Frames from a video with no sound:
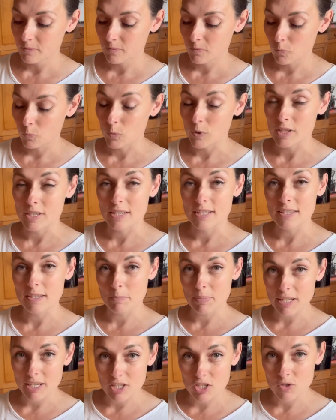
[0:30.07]
Which is a
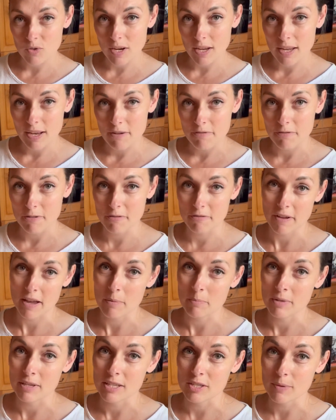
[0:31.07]
big strain for
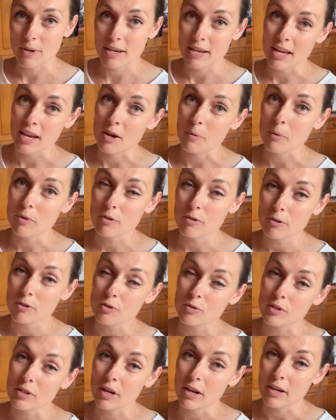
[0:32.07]
families right now with
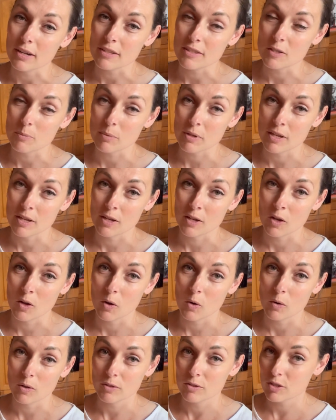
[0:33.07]
grocery costs
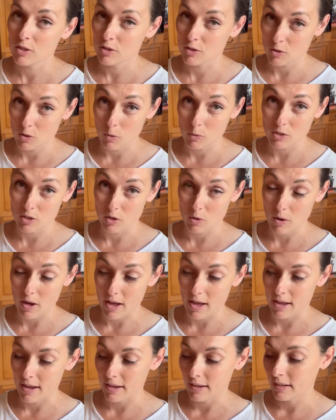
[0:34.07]
being so
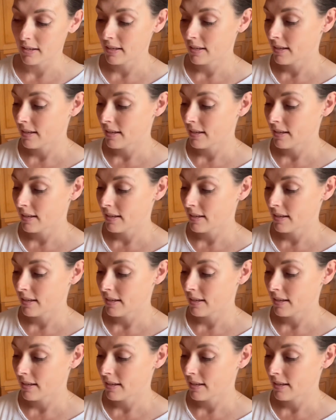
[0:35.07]
high.